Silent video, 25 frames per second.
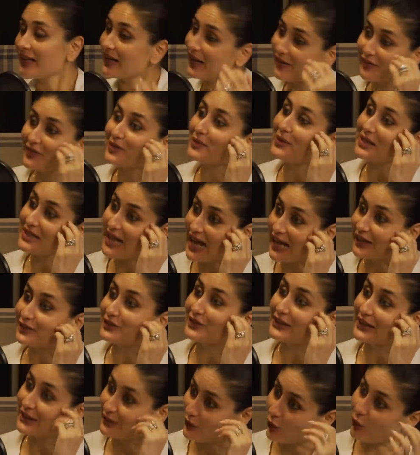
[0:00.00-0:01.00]
that everyone
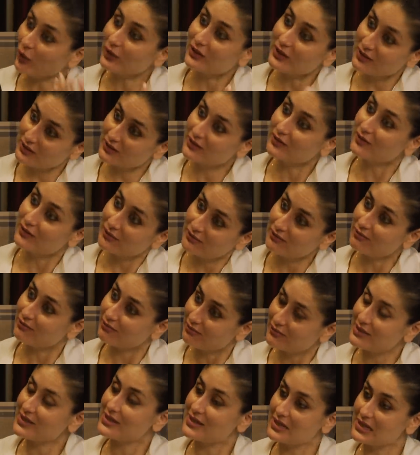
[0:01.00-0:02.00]
actually thought that
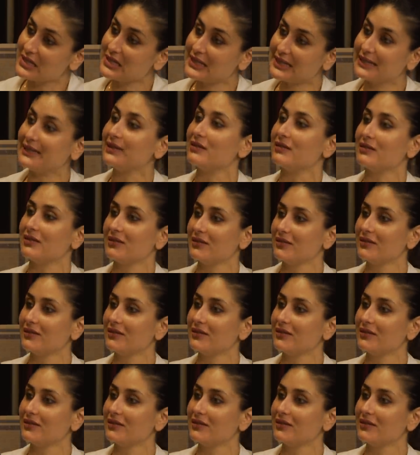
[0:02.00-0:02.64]
this is Geet.